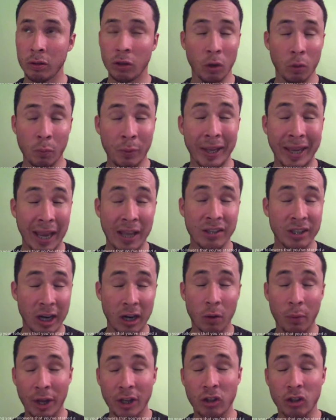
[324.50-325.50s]
we can't say
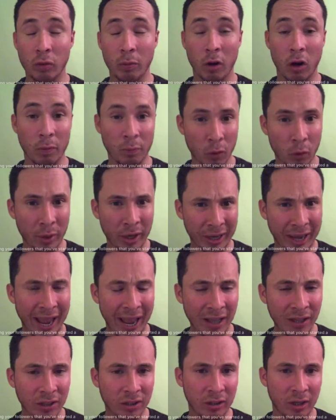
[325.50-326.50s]
it rains tomorrow, but we
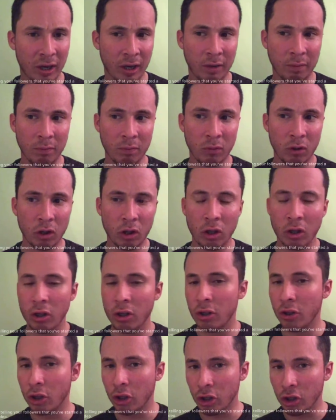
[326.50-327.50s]
can say
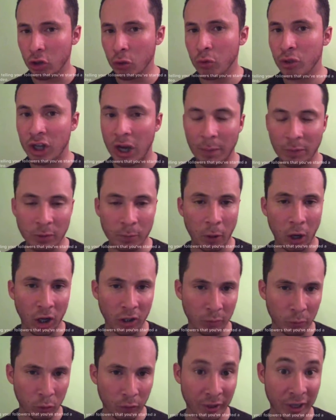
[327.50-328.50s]
the new James
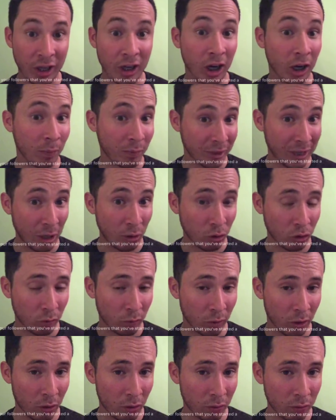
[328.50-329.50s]
Bond movie comes out
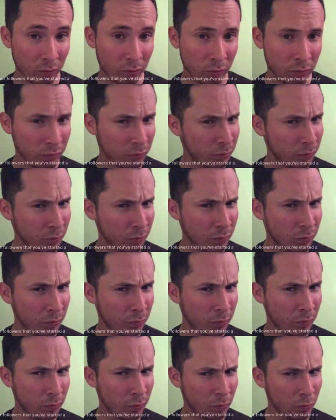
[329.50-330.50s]
tomorrow.
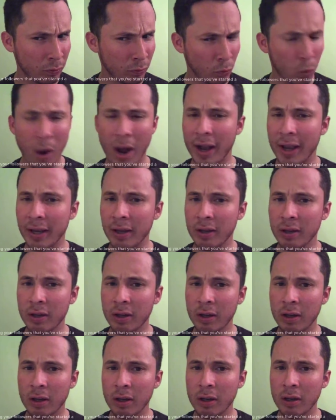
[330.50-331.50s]
Why?
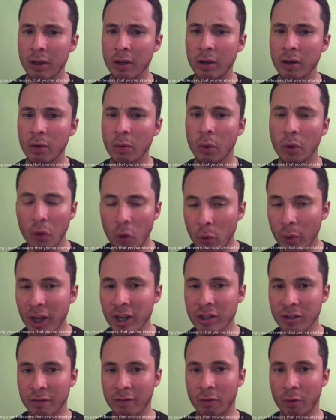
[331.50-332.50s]
Well, the
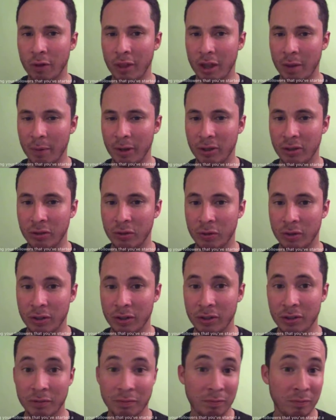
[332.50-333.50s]
reason for that, my
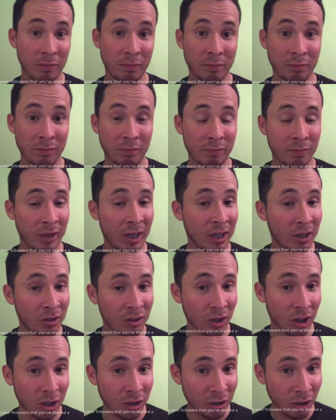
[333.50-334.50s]
students,
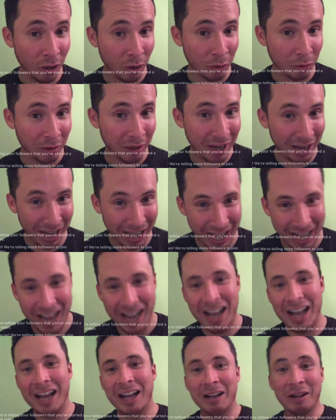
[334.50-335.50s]
is unknown,
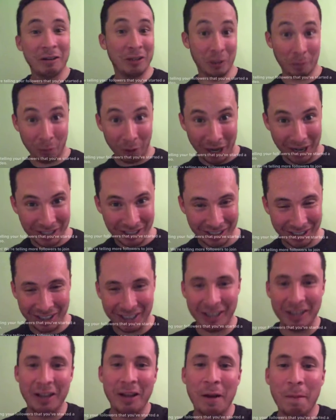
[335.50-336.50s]

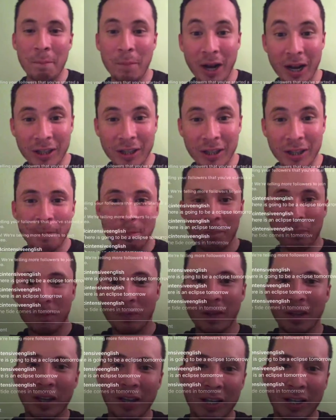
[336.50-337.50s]
surprisingly. But
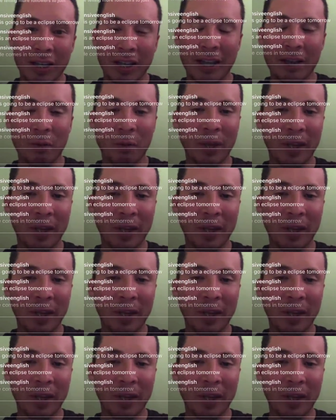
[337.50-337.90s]
we